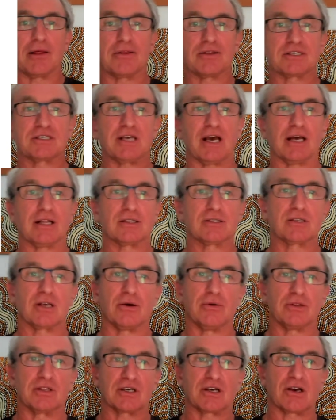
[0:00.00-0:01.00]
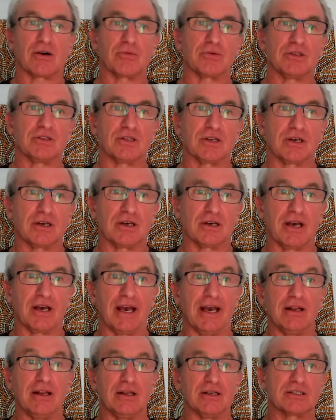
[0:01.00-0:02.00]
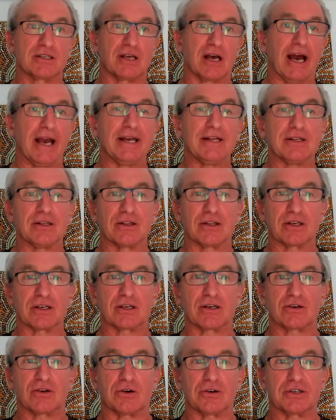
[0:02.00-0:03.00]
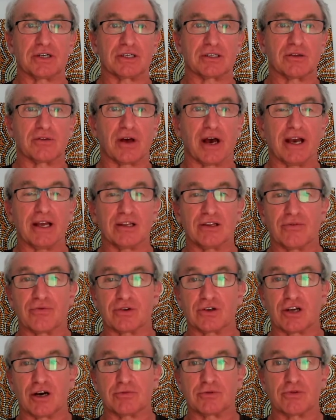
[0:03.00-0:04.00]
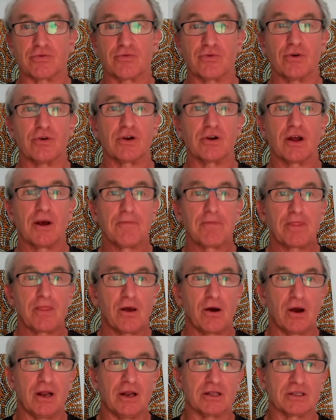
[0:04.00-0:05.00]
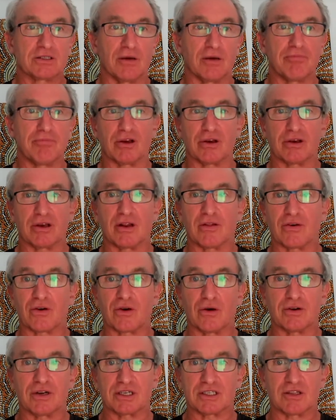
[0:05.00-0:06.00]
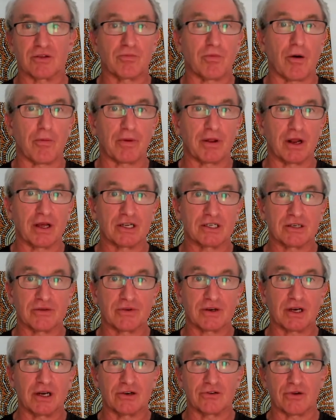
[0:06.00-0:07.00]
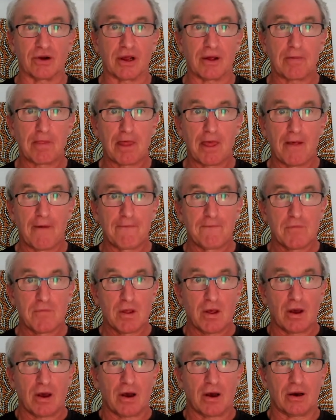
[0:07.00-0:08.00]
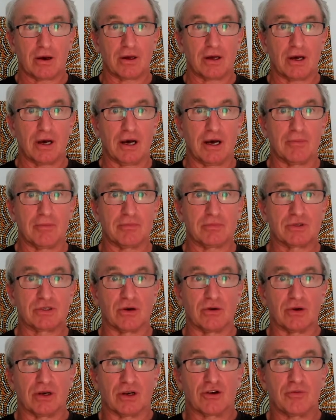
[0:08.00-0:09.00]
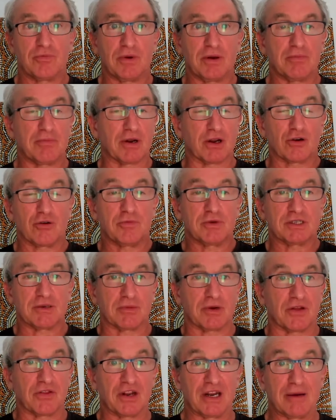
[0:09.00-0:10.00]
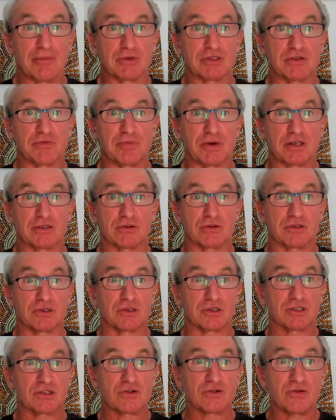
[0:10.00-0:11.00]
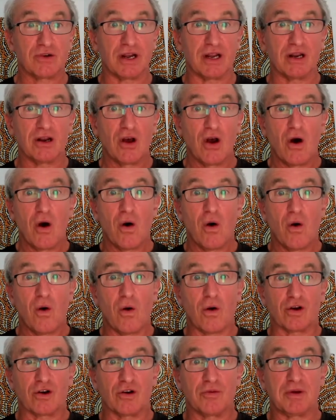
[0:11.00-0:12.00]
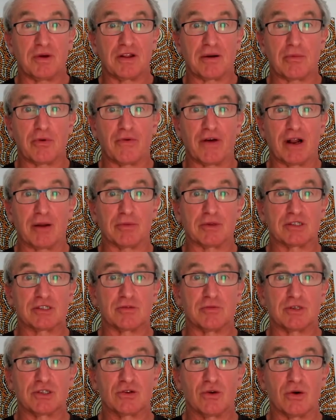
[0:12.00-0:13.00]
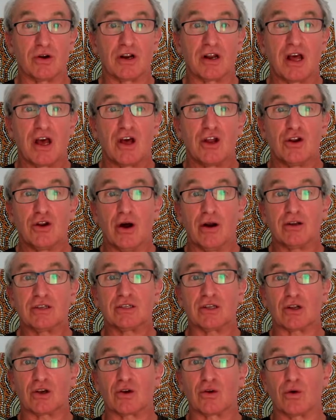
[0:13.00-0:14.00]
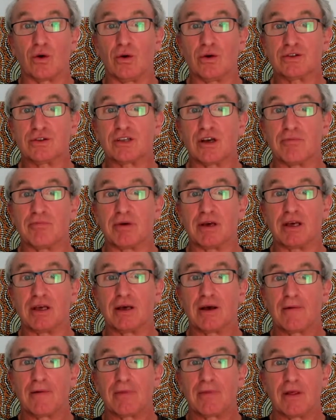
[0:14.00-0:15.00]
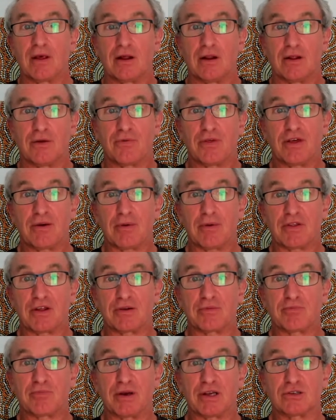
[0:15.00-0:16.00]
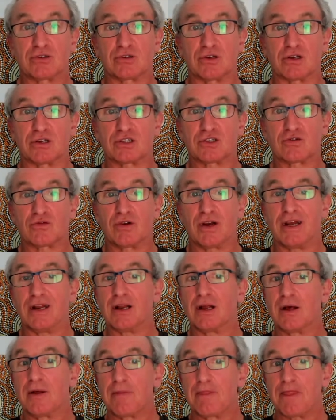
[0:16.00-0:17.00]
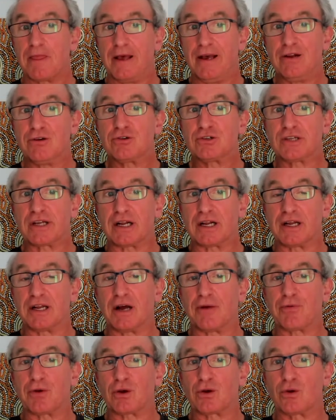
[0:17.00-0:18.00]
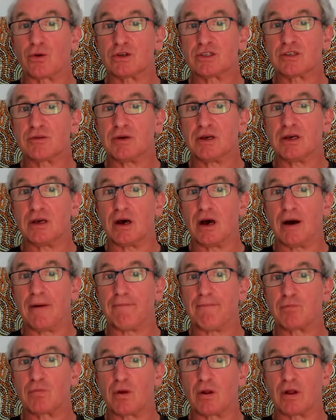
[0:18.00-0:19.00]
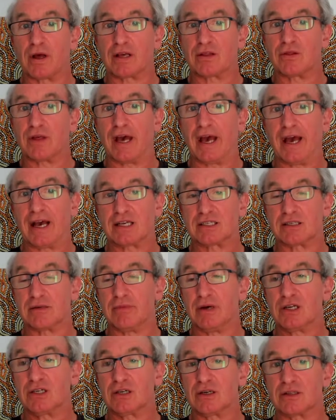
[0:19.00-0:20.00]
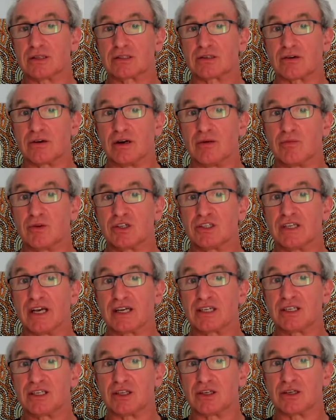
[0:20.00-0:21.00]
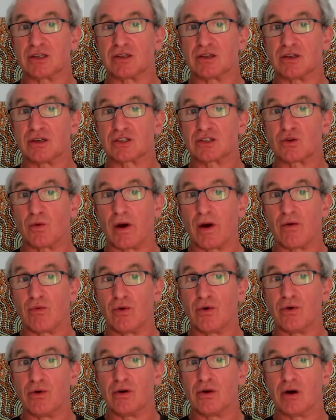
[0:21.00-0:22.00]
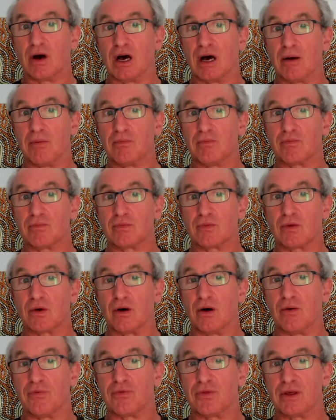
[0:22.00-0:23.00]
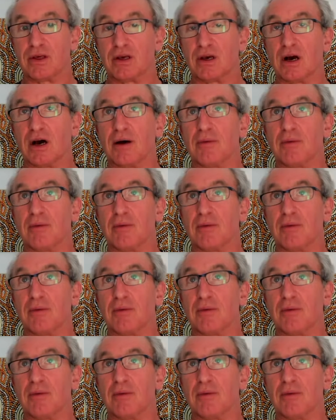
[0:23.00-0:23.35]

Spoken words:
of the set. So n is 8 in the context of the 8 different types of fruit, and it's 1 billion in the context of the population of a country. So it could be something like the numbers of pixels on a screen, or it could be the number of elements to be sorted. Notice that it could also be, if you think about the pixels on a screen, interestingly enough, it could also be like the x dimension of the screen, which is actually the square root of the